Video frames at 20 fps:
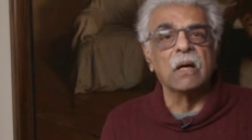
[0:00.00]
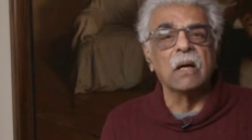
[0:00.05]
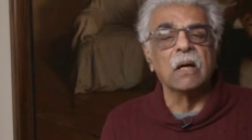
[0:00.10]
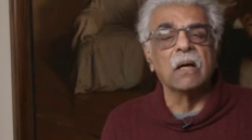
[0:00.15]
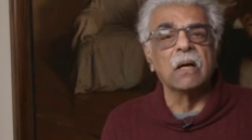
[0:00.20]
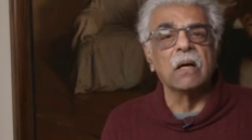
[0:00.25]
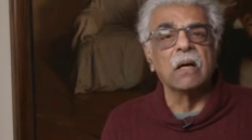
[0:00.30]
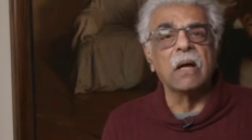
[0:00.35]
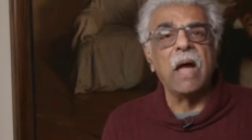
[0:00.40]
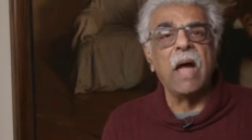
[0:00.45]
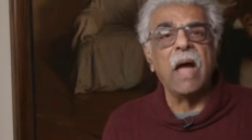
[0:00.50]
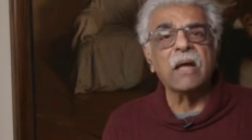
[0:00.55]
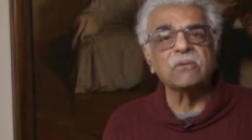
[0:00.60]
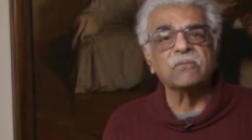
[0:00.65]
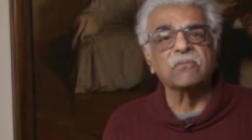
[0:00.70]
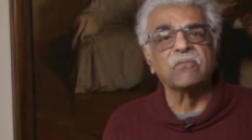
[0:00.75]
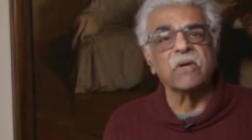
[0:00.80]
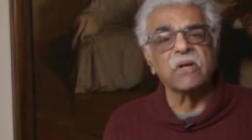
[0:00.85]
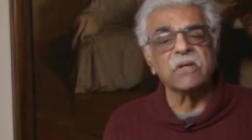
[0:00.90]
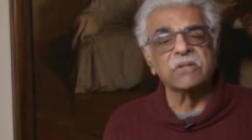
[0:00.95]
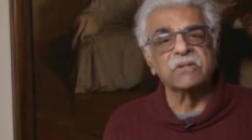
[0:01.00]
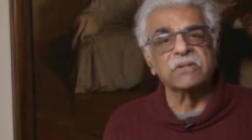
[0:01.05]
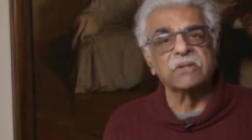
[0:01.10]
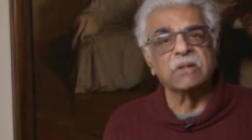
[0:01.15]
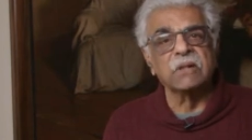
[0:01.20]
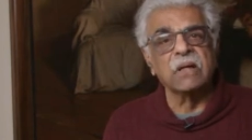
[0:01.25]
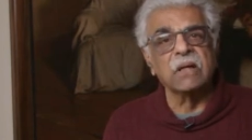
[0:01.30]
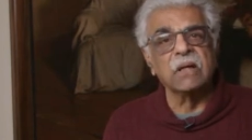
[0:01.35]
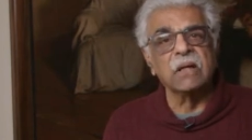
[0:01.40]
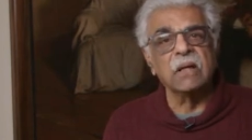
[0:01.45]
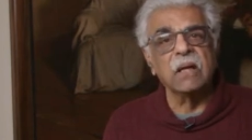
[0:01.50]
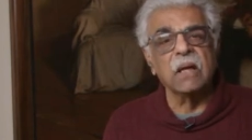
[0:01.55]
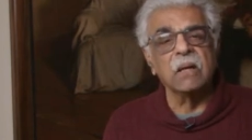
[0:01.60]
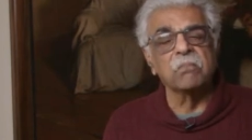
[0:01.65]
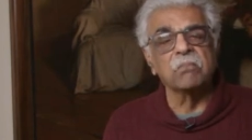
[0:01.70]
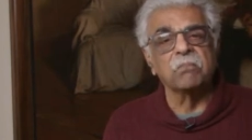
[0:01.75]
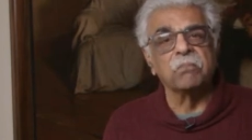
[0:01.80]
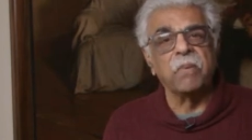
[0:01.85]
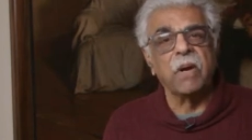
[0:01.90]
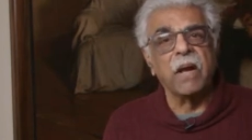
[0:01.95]
adversely
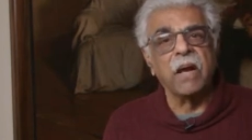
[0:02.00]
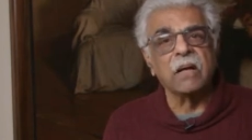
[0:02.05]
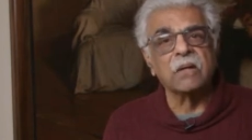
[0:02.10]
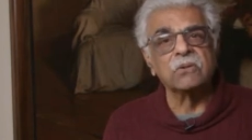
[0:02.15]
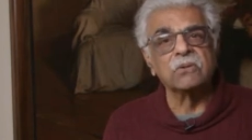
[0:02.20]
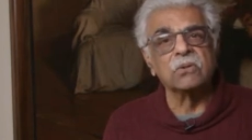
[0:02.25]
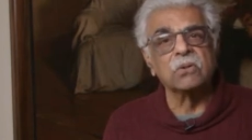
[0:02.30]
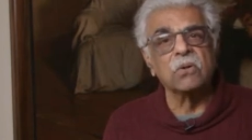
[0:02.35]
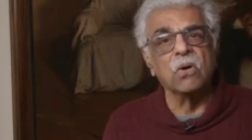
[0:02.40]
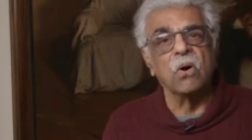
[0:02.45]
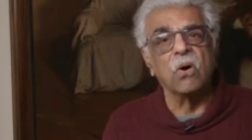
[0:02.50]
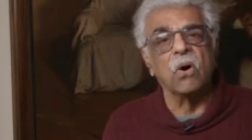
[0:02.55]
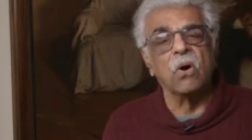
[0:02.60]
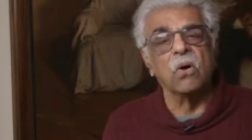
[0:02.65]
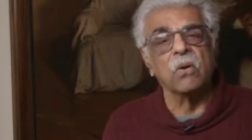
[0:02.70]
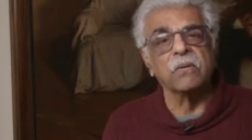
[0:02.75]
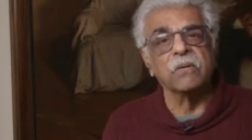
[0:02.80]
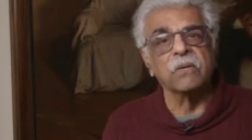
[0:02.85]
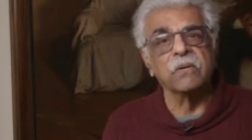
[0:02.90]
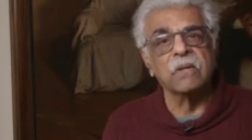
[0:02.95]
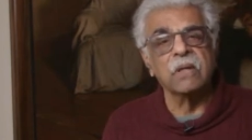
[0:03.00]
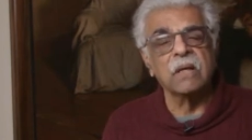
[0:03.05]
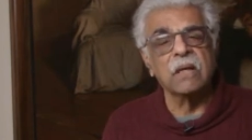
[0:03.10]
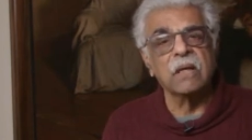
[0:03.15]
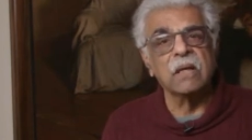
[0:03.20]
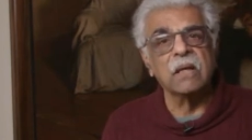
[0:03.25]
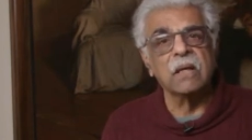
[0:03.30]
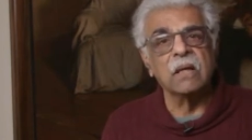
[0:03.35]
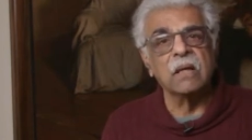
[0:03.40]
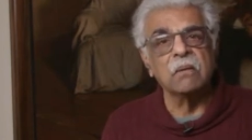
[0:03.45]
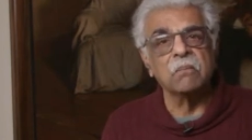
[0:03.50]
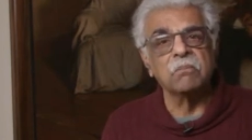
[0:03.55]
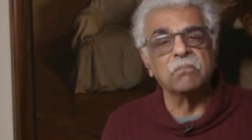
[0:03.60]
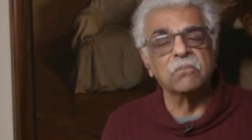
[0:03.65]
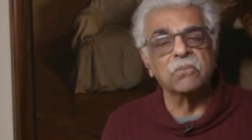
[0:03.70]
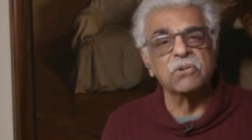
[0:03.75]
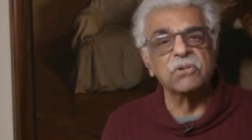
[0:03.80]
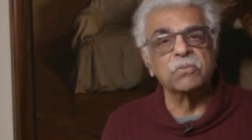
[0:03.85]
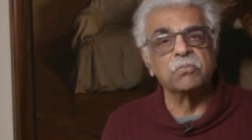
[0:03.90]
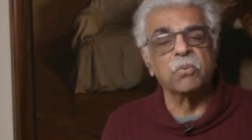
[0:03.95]
impact on the
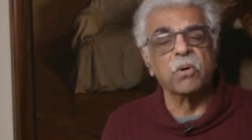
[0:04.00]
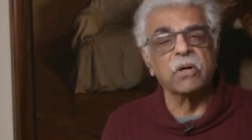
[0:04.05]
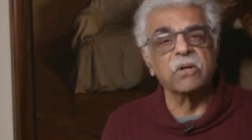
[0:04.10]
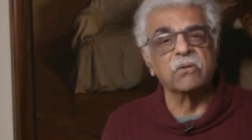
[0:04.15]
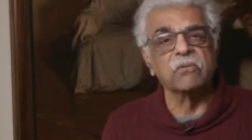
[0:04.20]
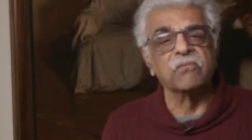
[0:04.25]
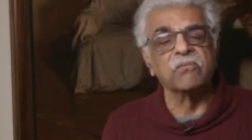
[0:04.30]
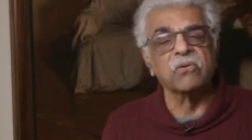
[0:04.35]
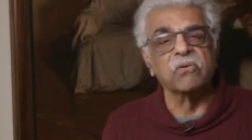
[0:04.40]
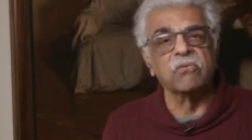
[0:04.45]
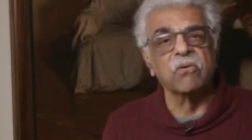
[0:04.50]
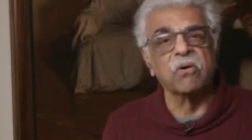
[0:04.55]
spread of the